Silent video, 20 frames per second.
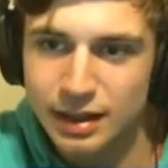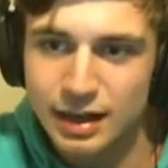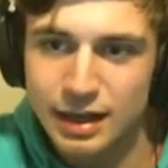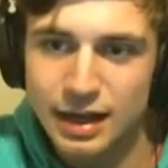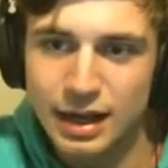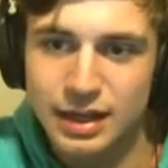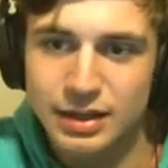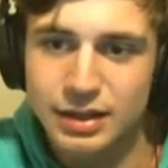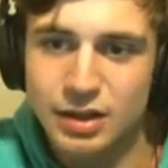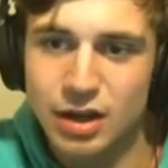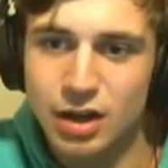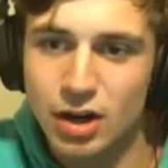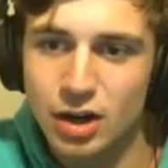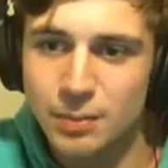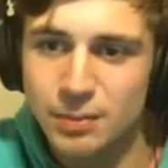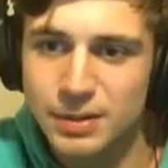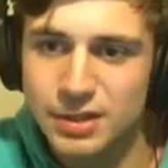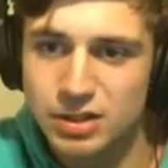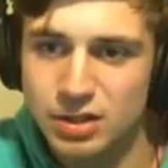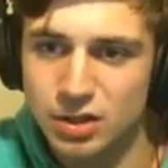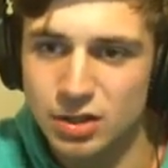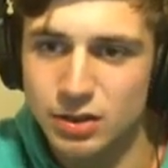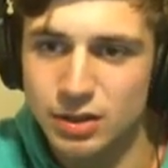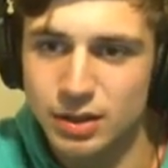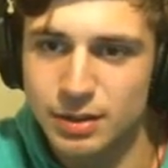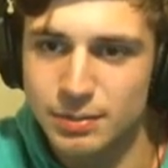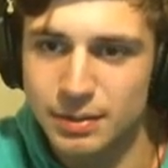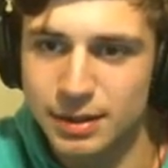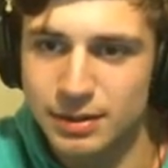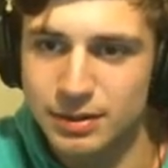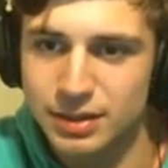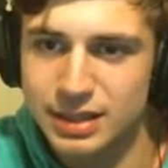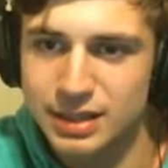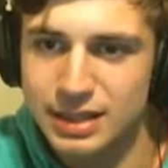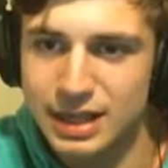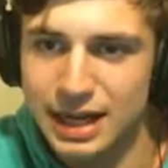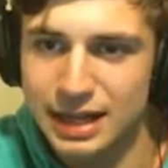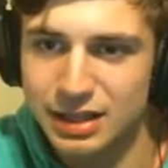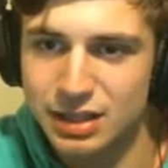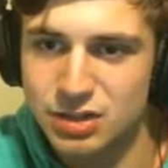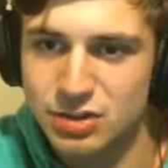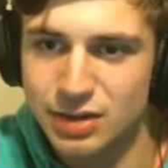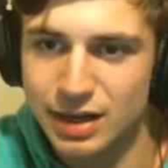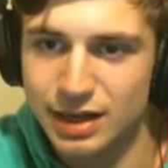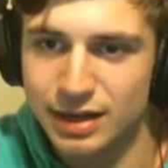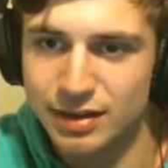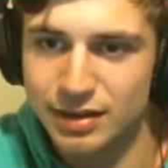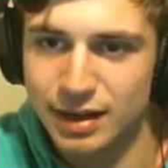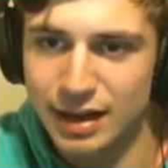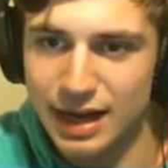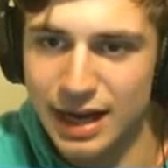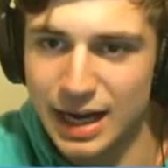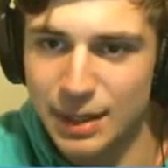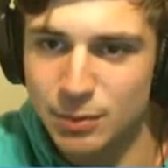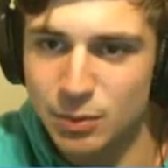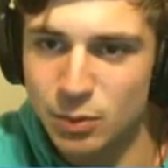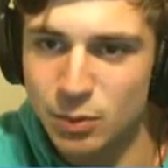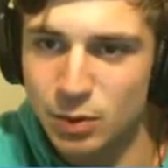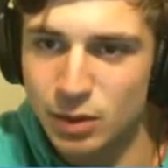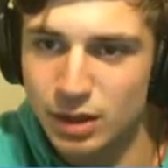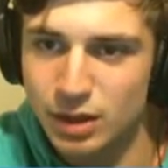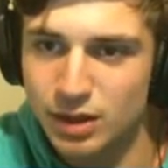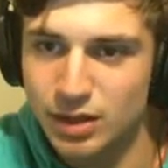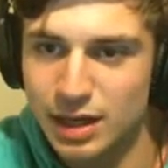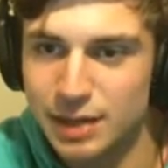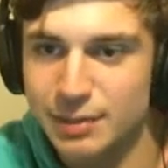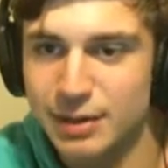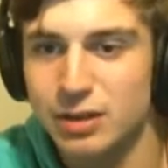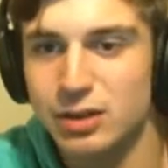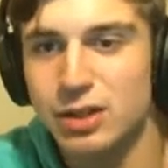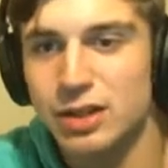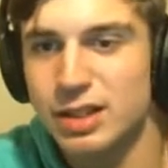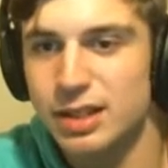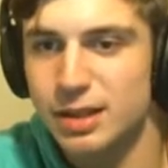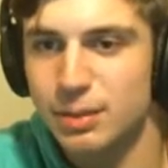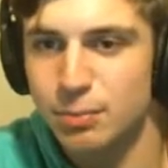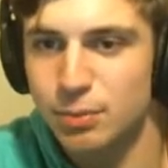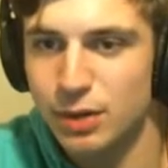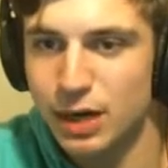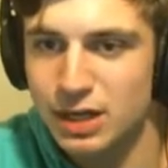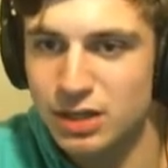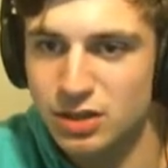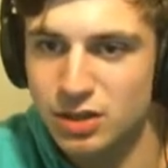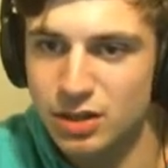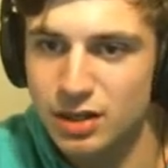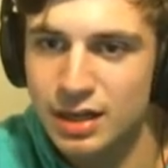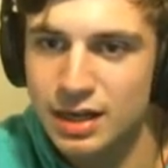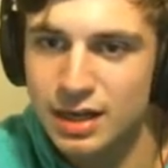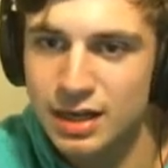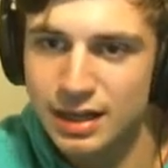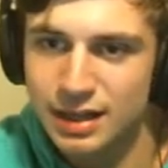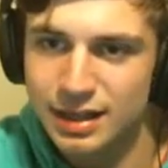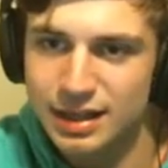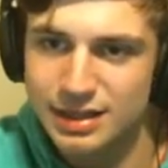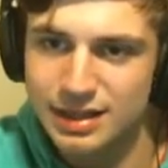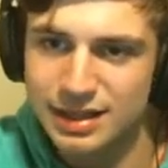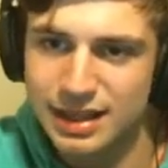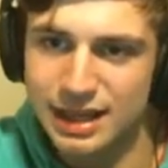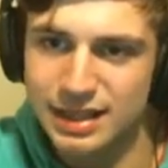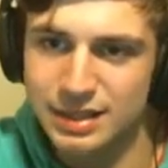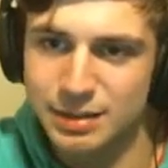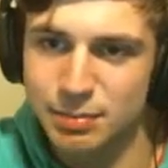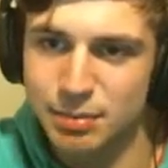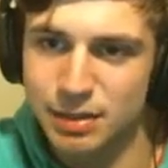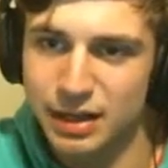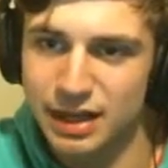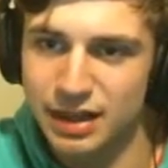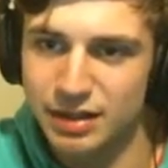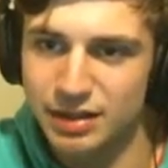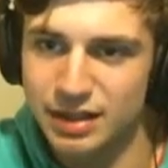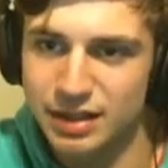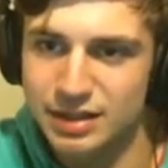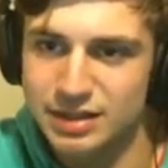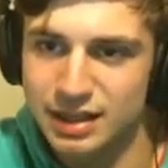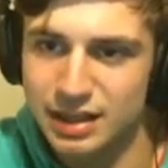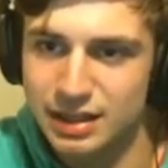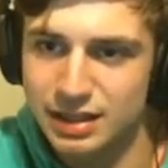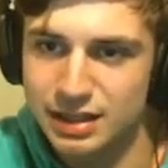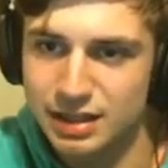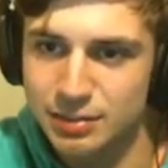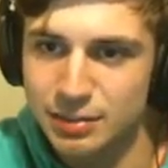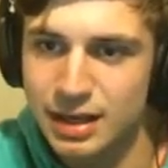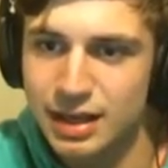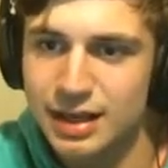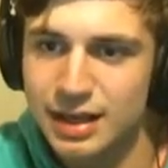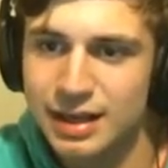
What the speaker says: And the harpies are going to be able to attack this dragon. The Hammer Warrior coming. Look at the pressure this guy is applying on that Sanctum.